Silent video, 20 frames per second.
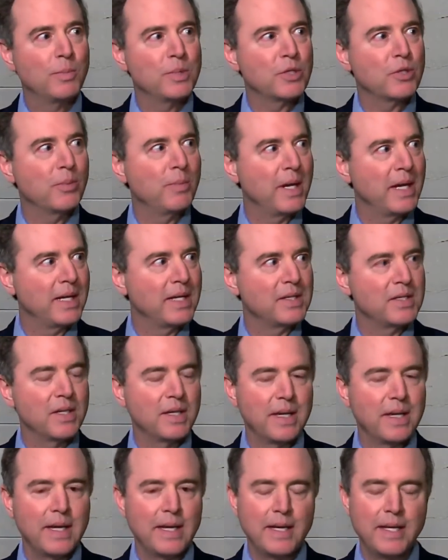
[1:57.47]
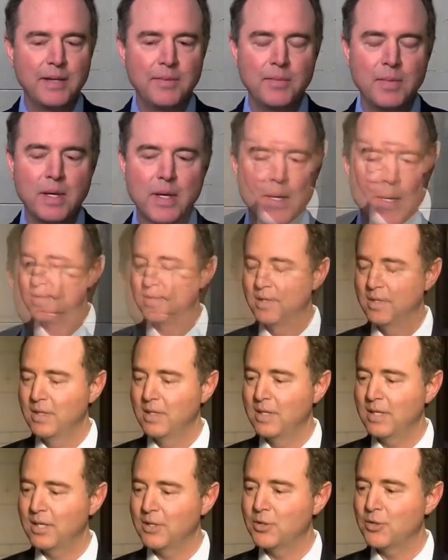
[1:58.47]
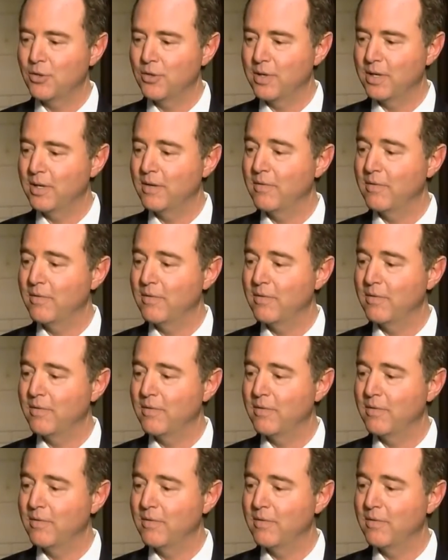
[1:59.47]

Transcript: of Justice, and the overall Russia